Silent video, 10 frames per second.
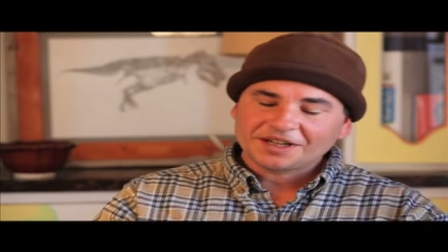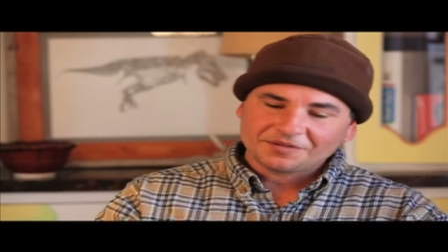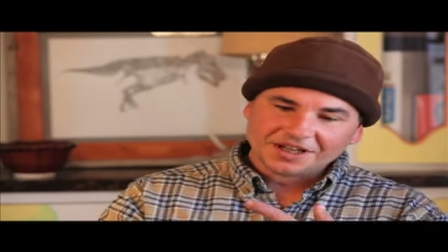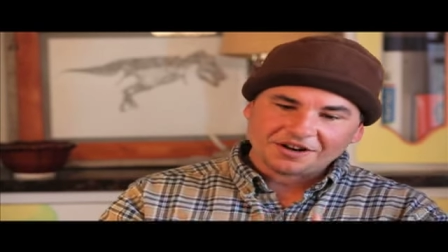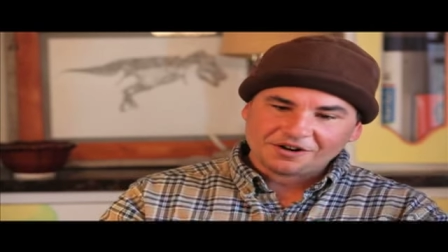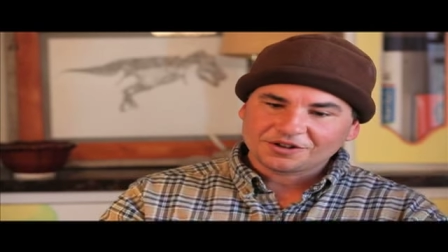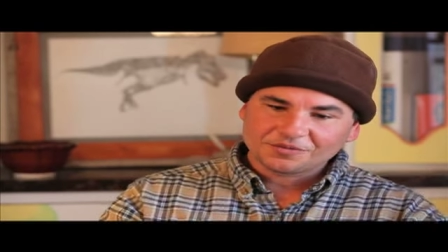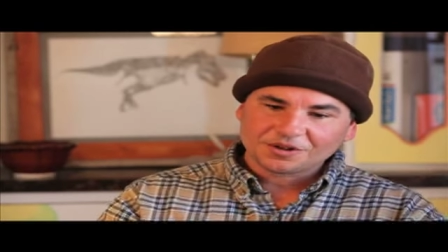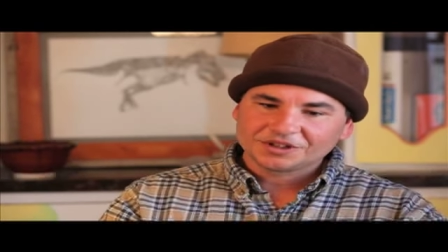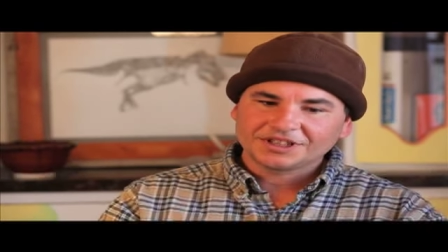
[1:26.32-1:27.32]
if they all
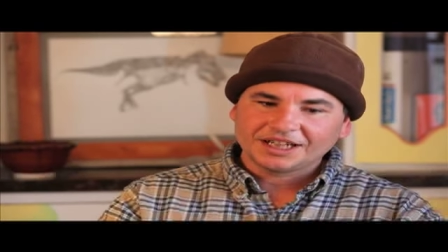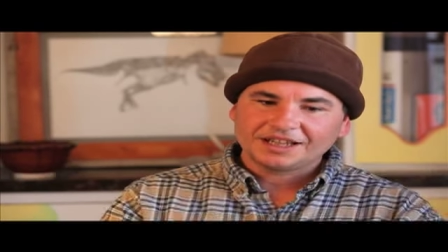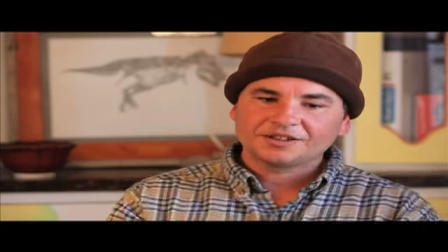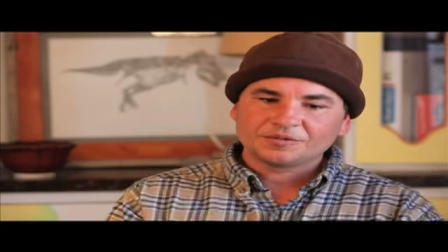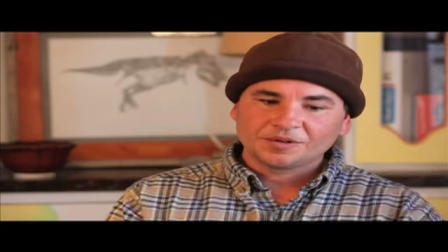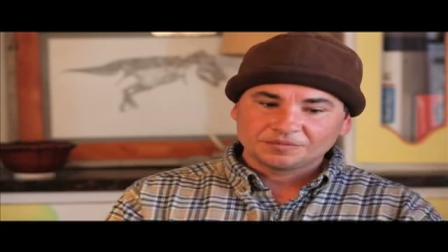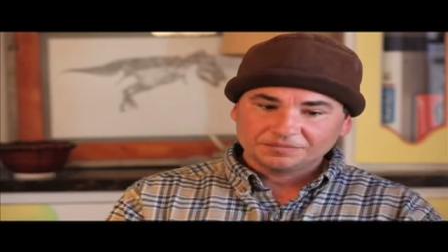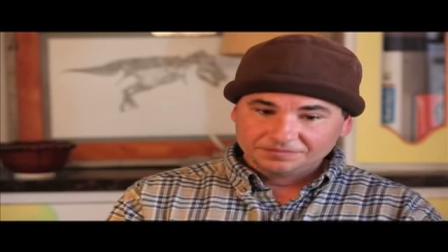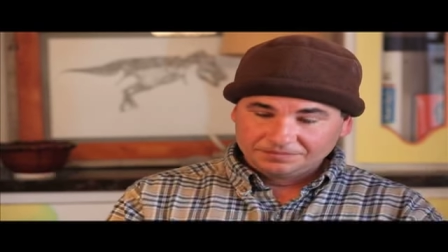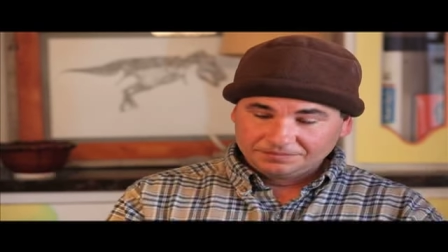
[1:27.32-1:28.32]
could work together, what
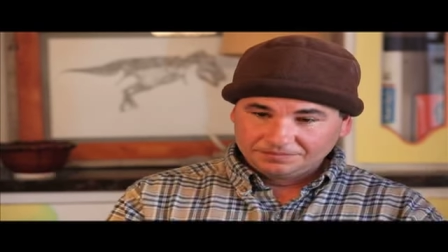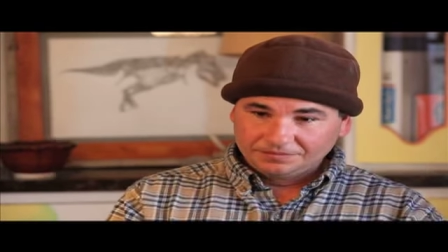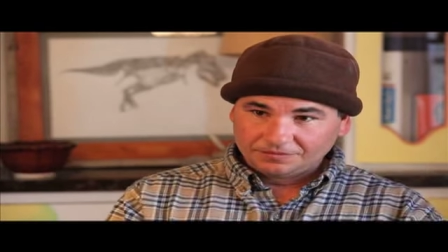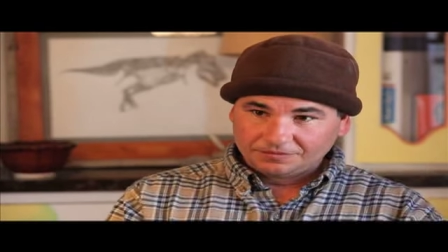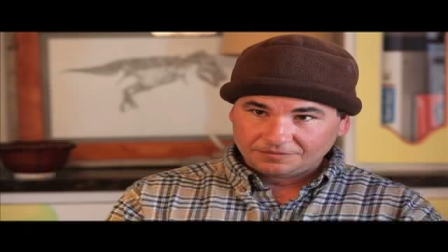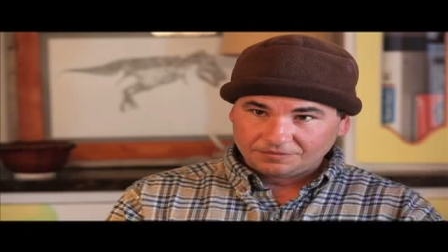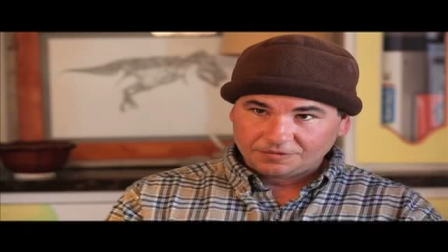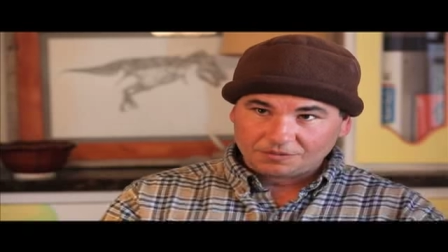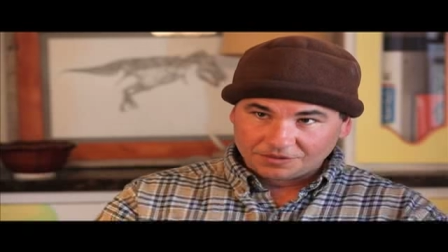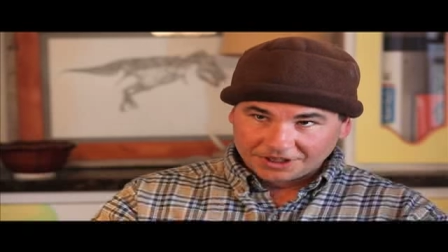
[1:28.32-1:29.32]

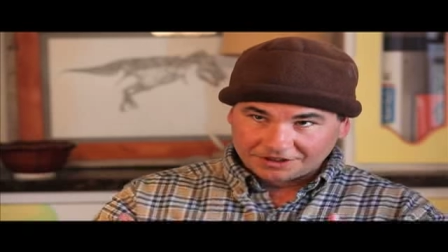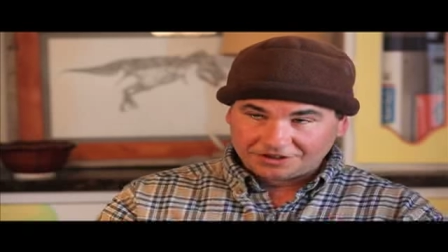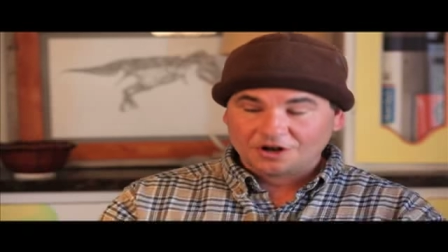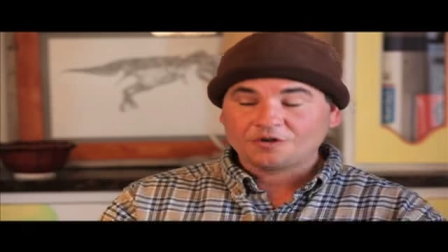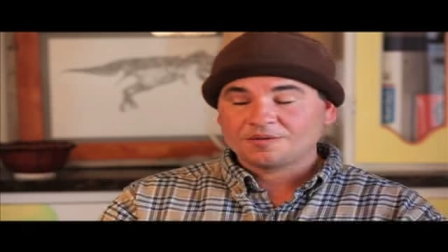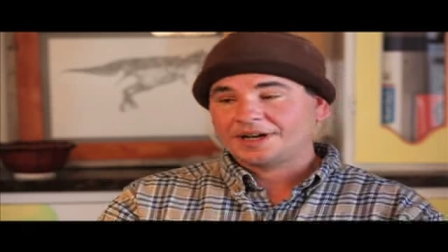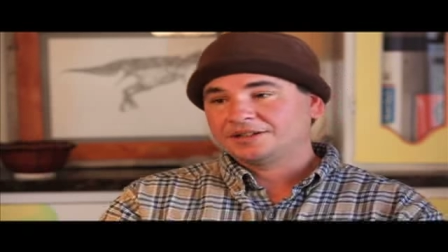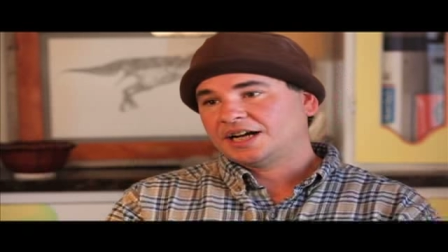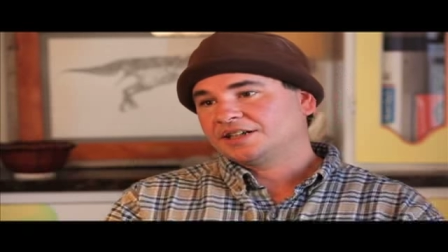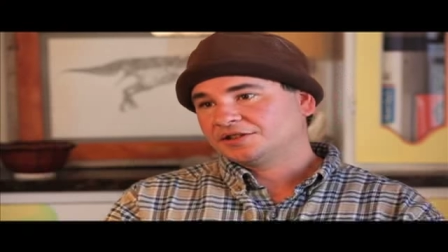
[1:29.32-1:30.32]
what we could know
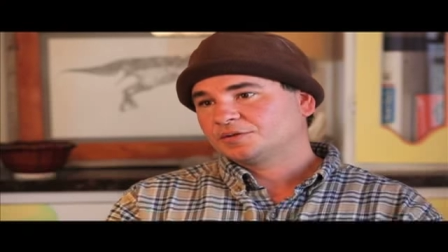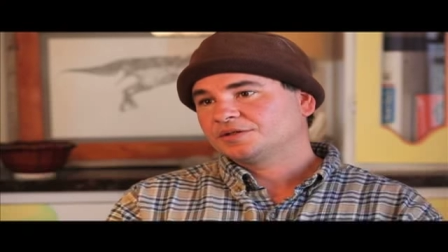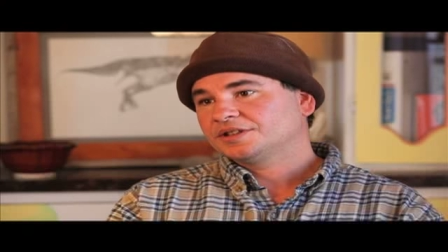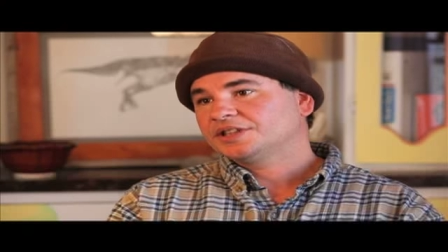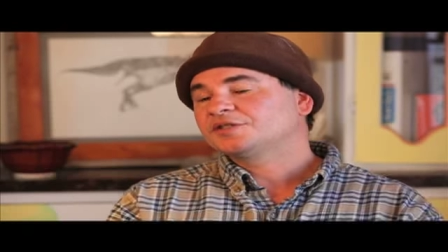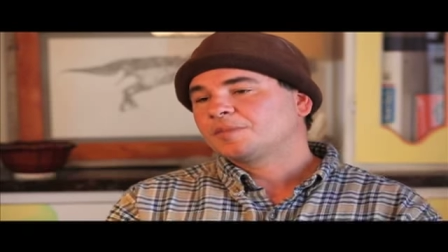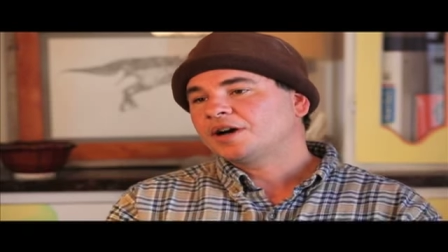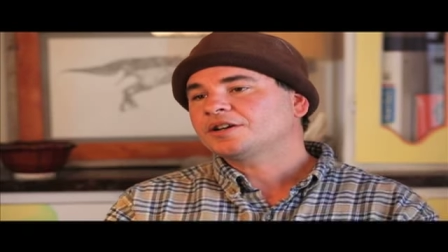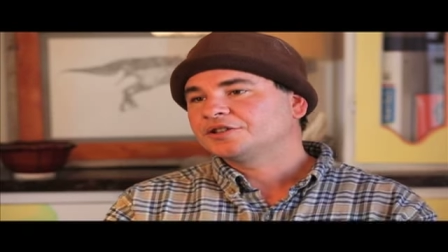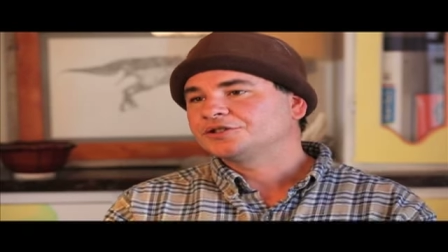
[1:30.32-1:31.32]
about dinosaurs, at least from
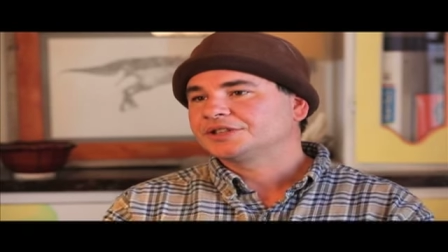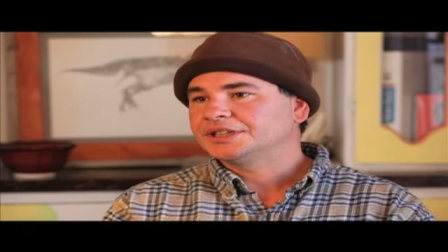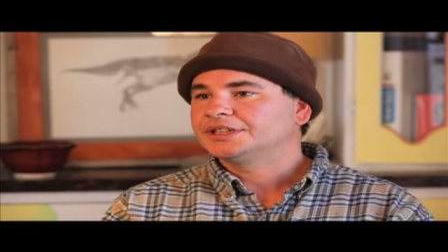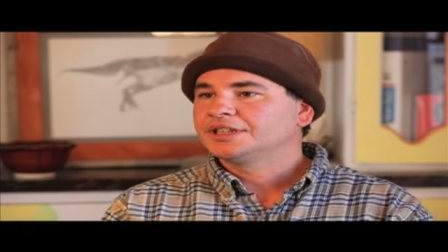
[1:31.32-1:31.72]
our country,